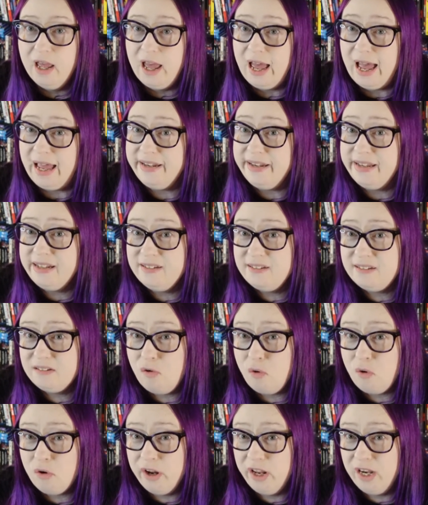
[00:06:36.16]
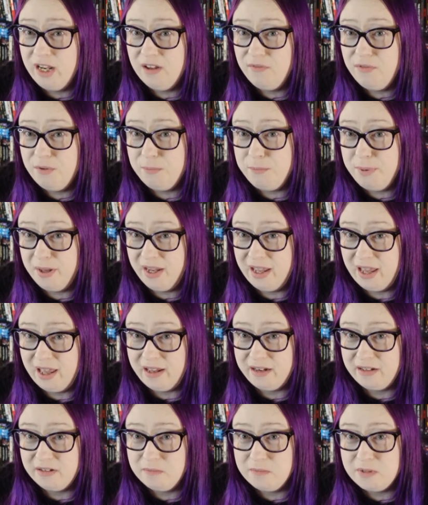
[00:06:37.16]
I didn't score any of the big
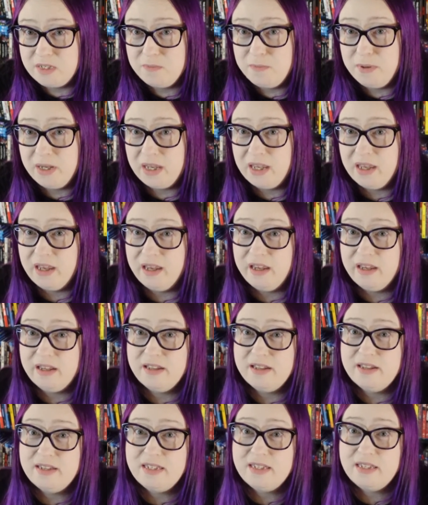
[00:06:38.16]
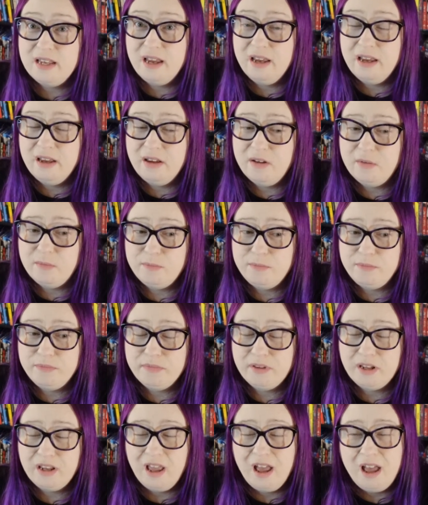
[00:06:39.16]
items because, um,
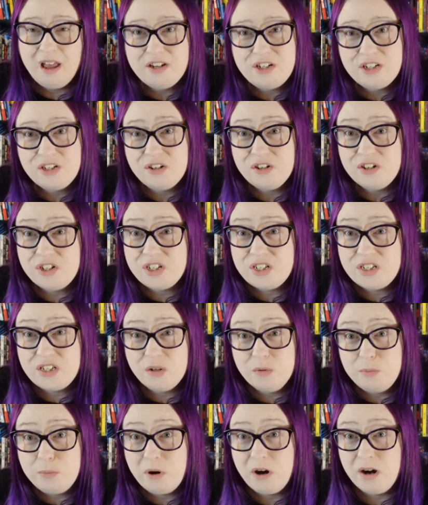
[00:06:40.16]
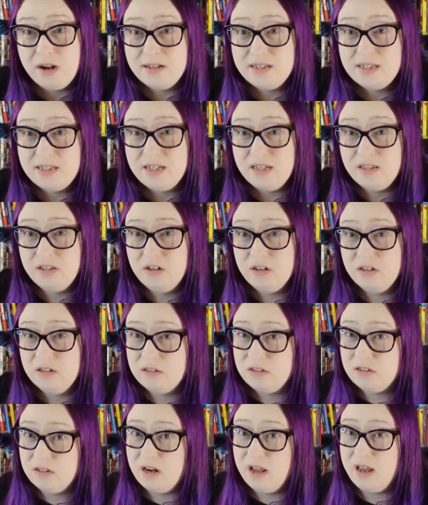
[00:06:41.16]
gosh, they're just so pricey. They're,
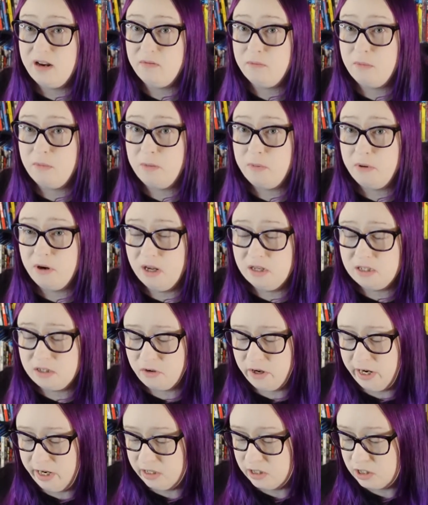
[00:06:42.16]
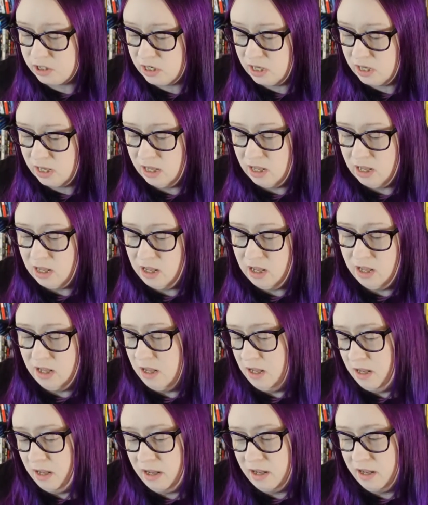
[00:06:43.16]
they're out of my price range.
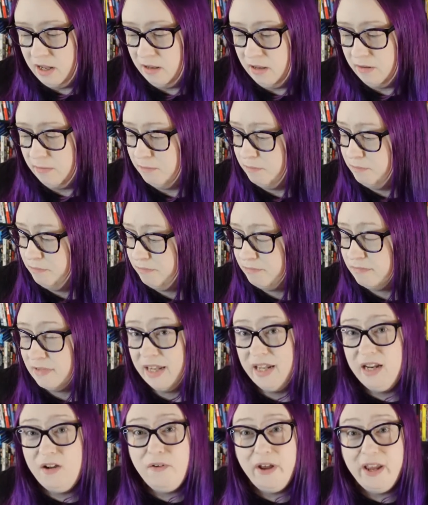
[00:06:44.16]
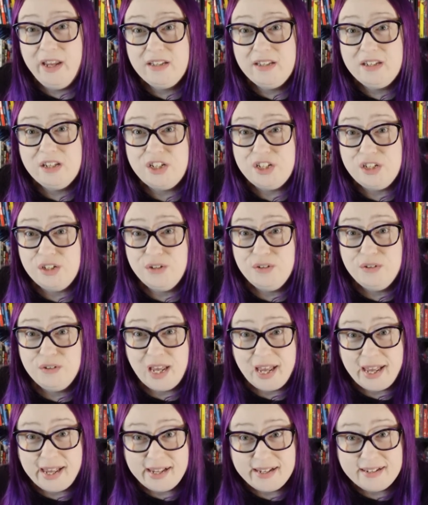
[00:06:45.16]
Um, anyway, did you
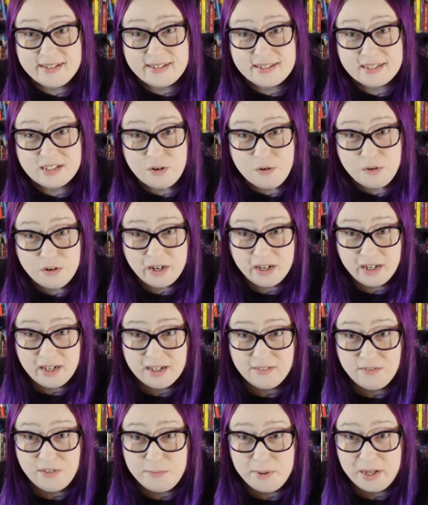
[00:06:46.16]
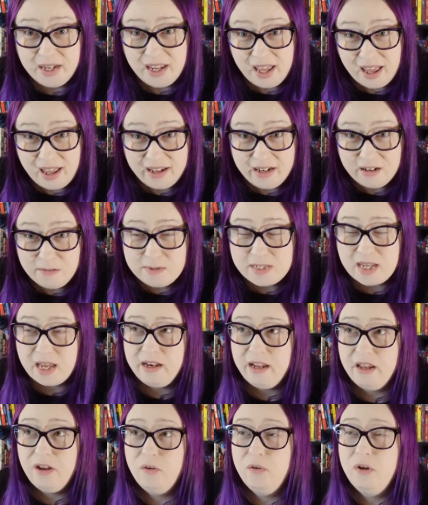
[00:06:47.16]
guys score any of the big items? I
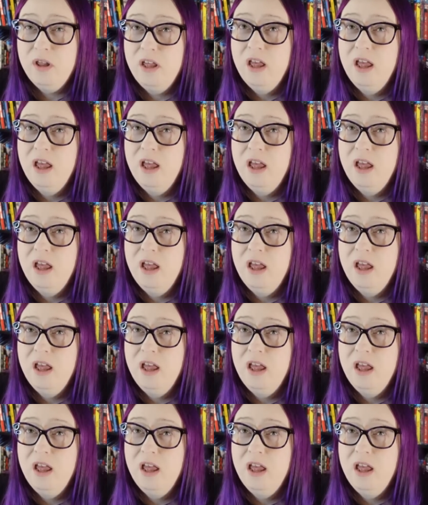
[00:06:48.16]
know,